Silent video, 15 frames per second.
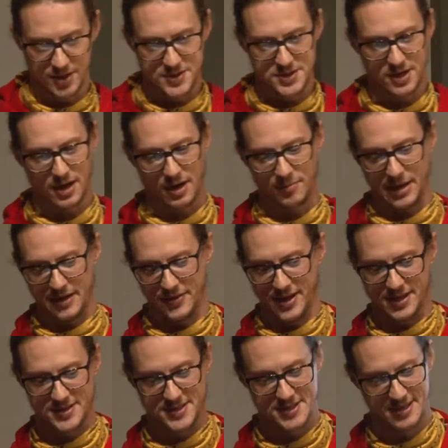Let's talk about
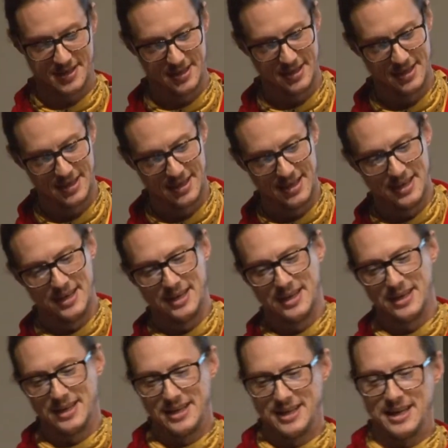this.
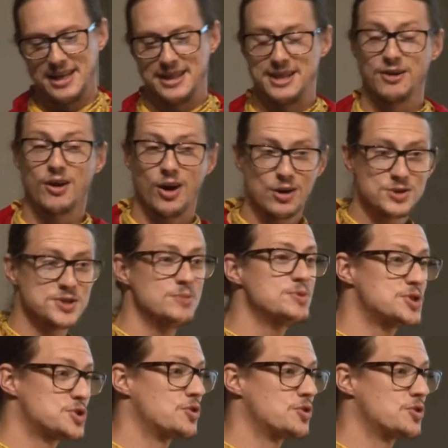There are some